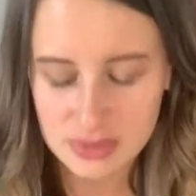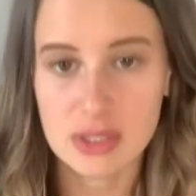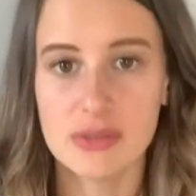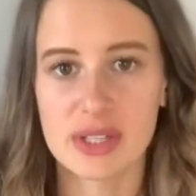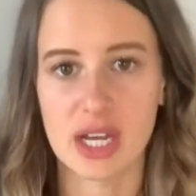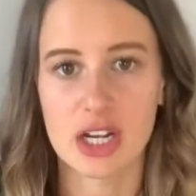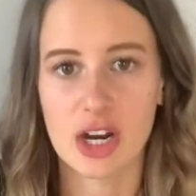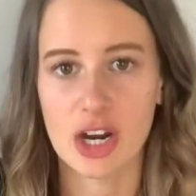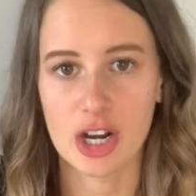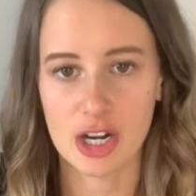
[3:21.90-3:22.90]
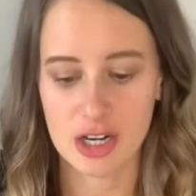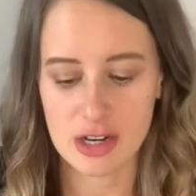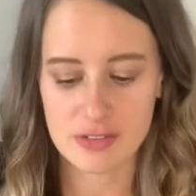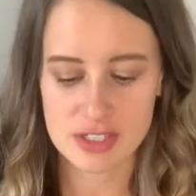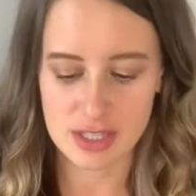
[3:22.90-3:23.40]
with a
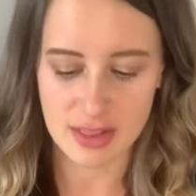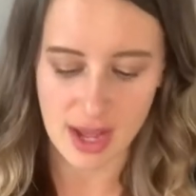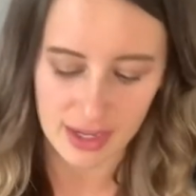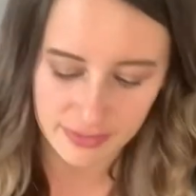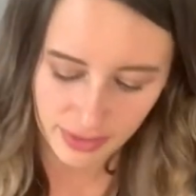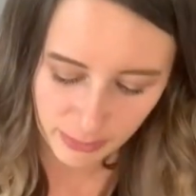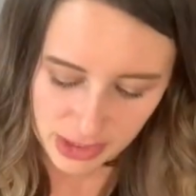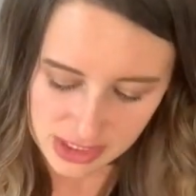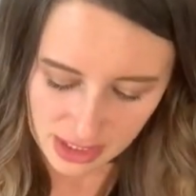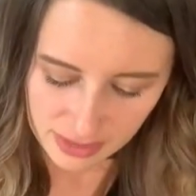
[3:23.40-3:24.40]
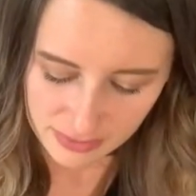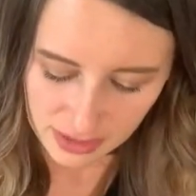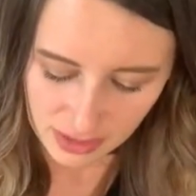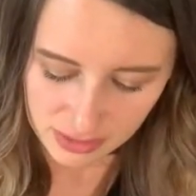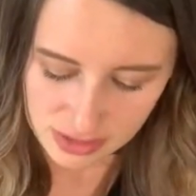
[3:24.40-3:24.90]
curved line from one side of the
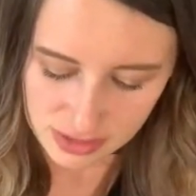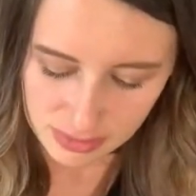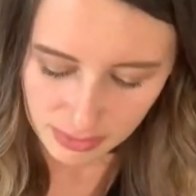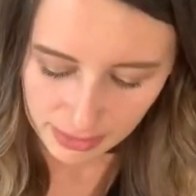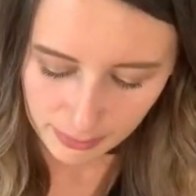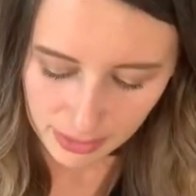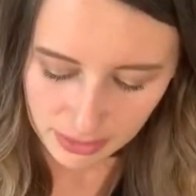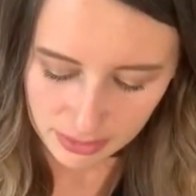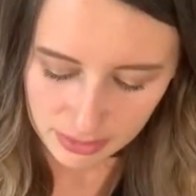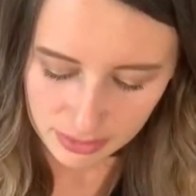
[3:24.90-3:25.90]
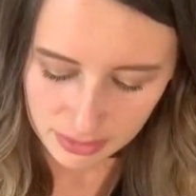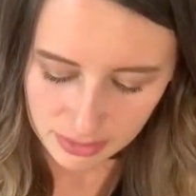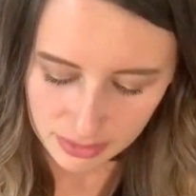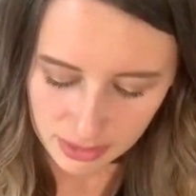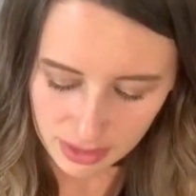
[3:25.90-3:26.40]
nose by the middle,
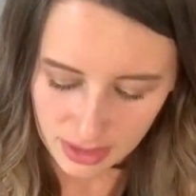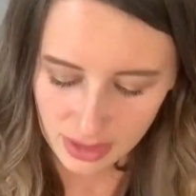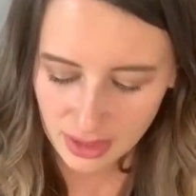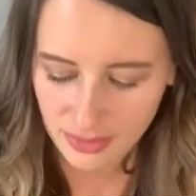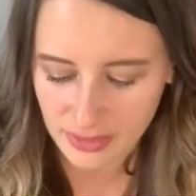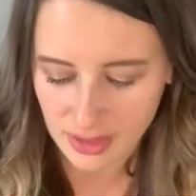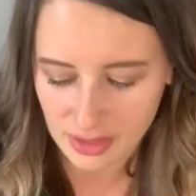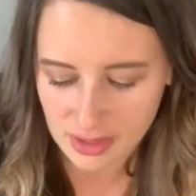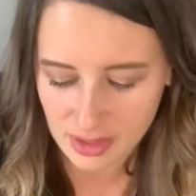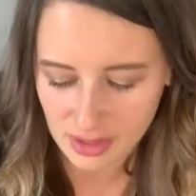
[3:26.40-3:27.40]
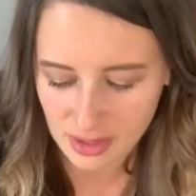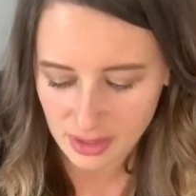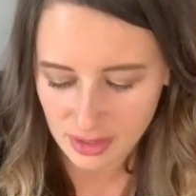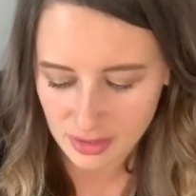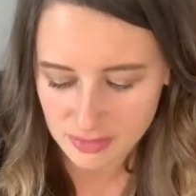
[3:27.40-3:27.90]
and then a
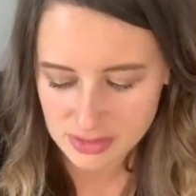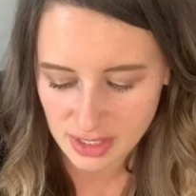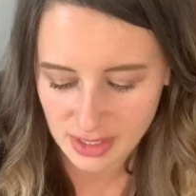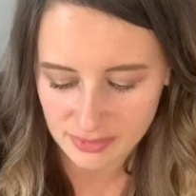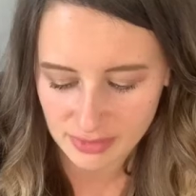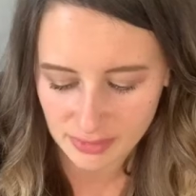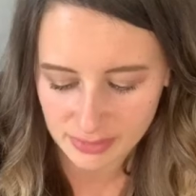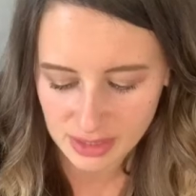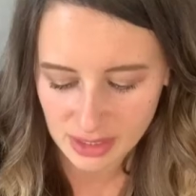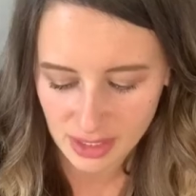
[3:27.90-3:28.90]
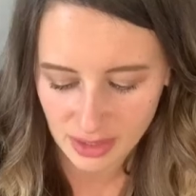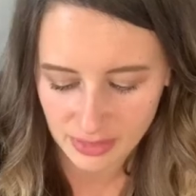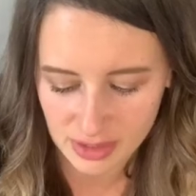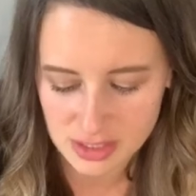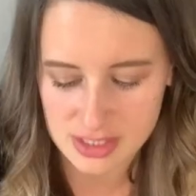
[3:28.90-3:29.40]
curved line from the
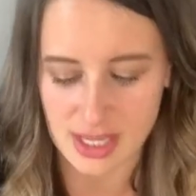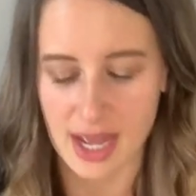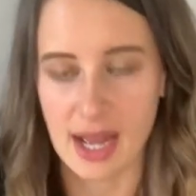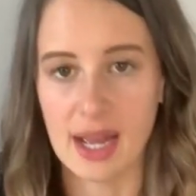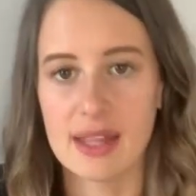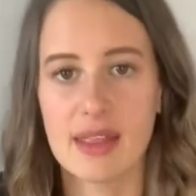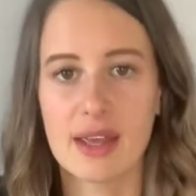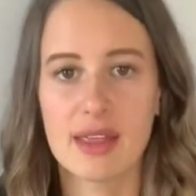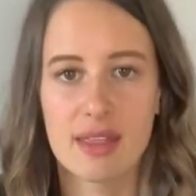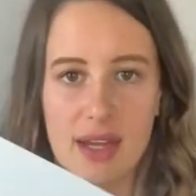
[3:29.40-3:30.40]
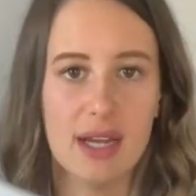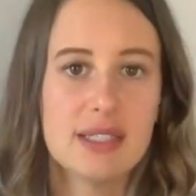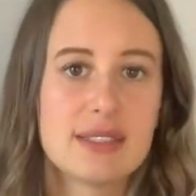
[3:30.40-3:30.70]
other side like this.